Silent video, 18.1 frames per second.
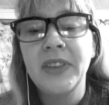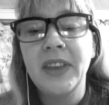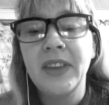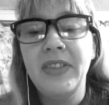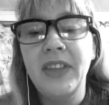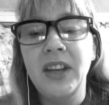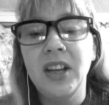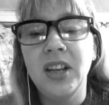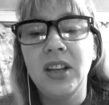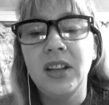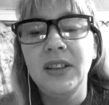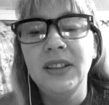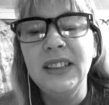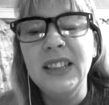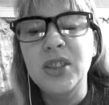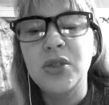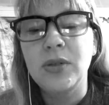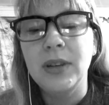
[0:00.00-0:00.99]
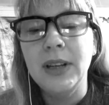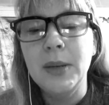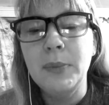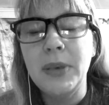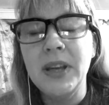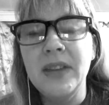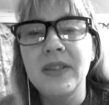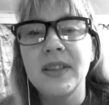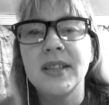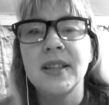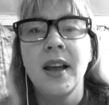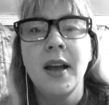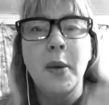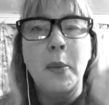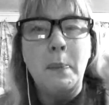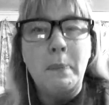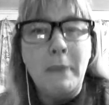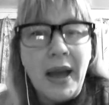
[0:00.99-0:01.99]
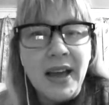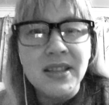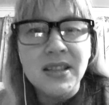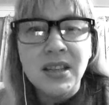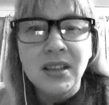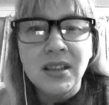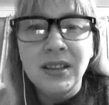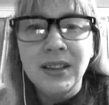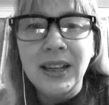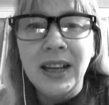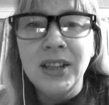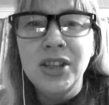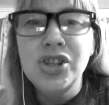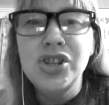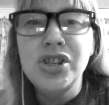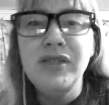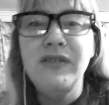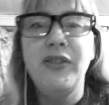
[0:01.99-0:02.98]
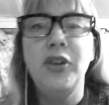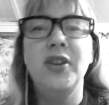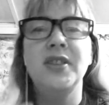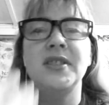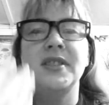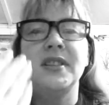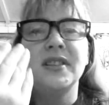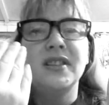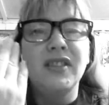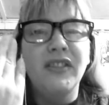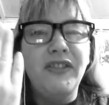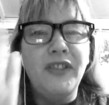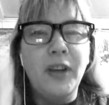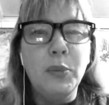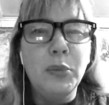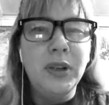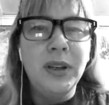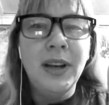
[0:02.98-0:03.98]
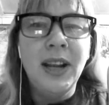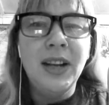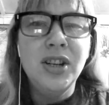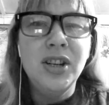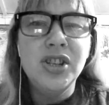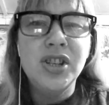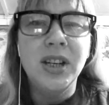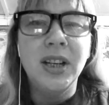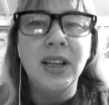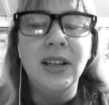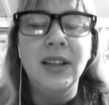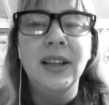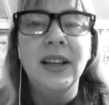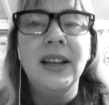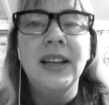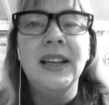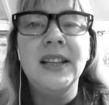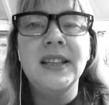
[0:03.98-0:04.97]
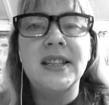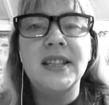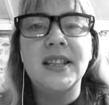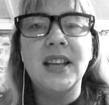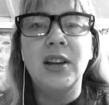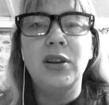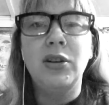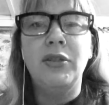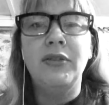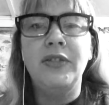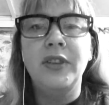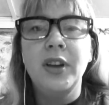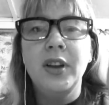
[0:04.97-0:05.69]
then it can literally be this masculine energy versus the feminine energy, instead of